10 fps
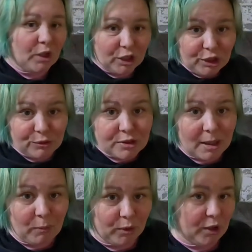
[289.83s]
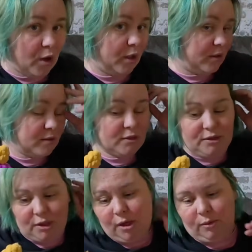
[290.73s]
I used up more yarn.
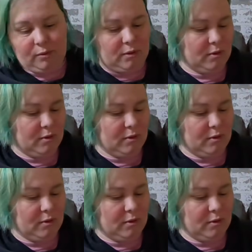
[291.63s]
So